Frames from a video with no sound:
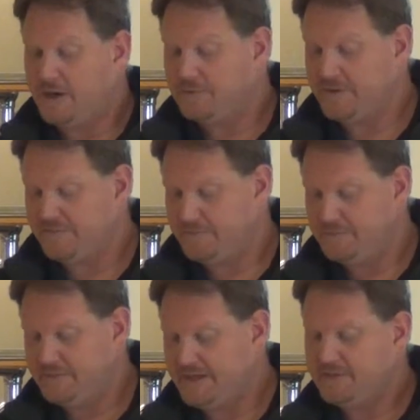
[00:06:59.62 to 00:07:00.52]
We
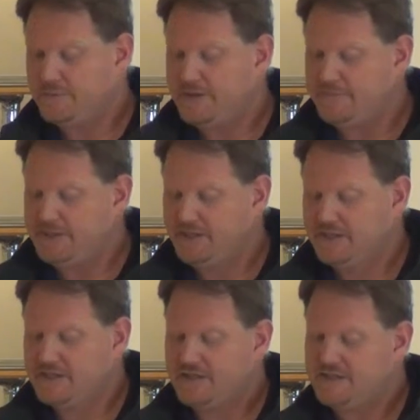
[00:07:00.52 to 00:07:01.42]
did rebuild the
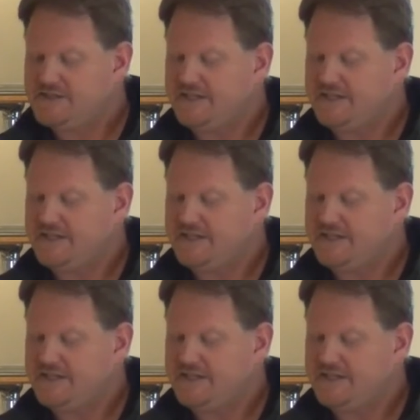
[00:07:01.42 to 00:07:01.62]
courtesy